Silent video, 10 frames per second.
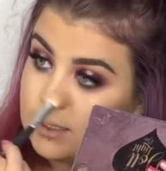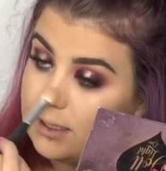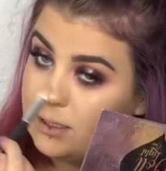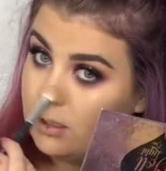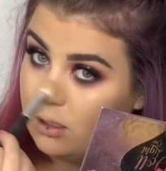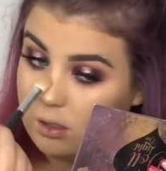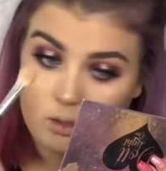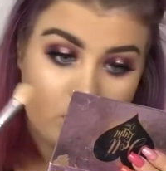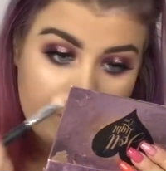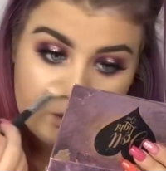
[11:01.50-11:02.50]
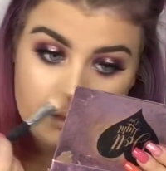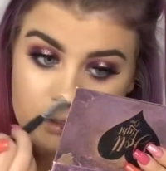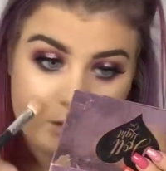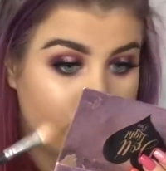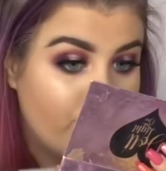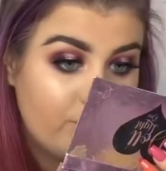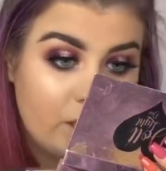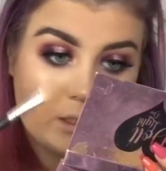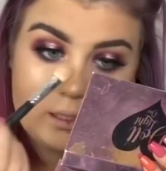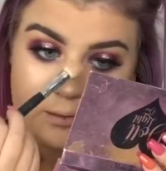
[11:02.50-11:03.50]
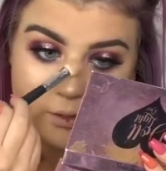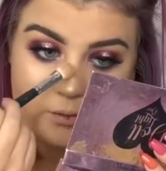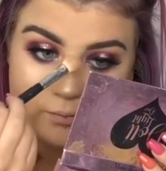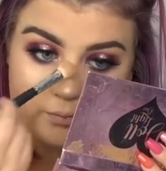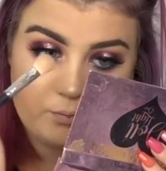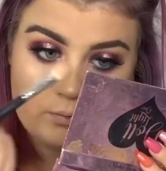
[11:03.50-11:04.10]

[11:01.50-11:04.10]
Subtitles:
there, you can see everything.